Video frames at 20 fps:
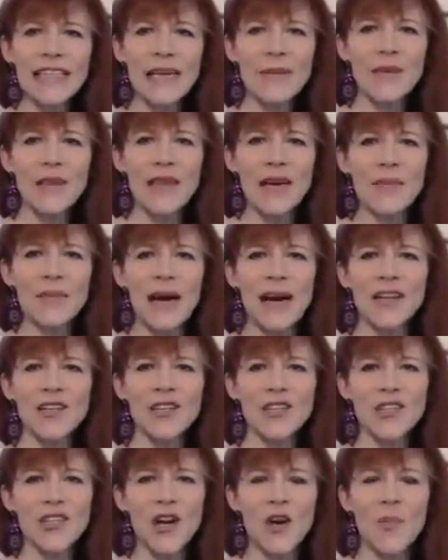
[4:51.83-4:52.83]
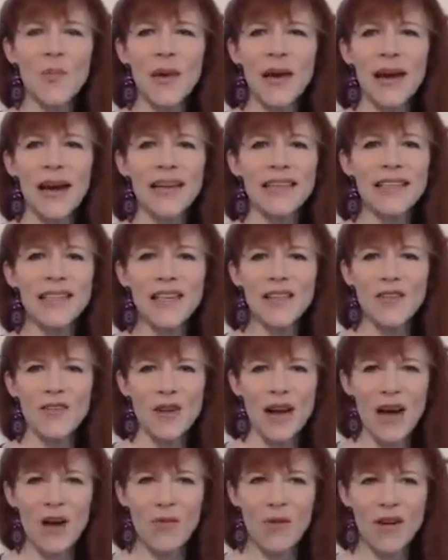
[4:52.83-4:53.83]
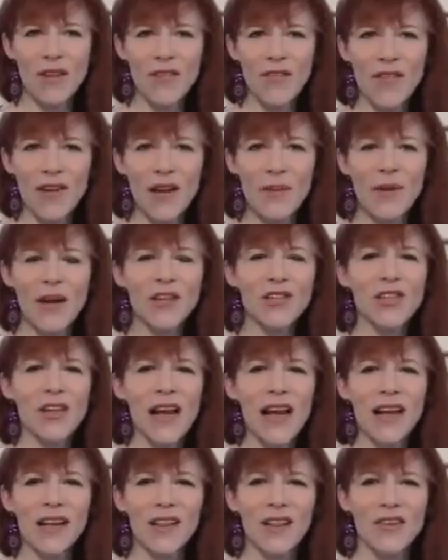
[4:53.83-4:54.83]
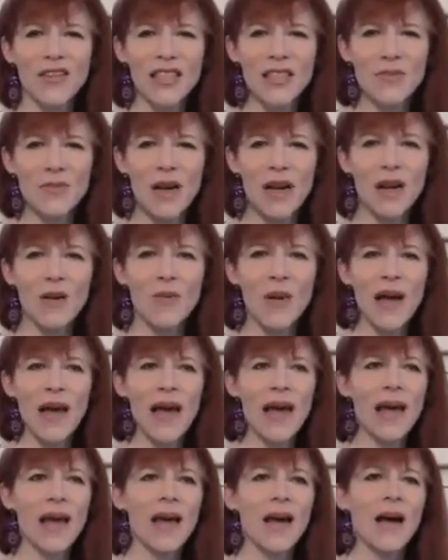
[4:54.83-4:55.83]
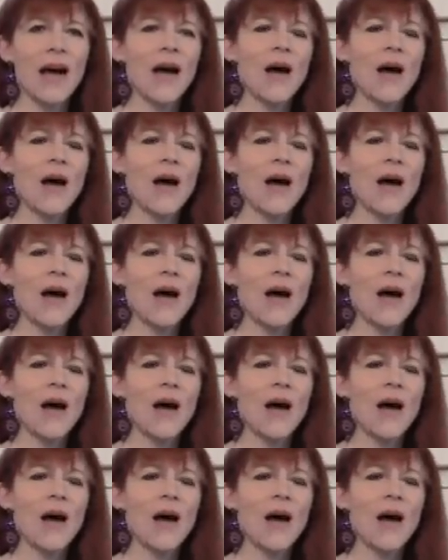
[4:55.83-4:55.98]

Some of them I just open and I see they're not worth very much and I close them right away.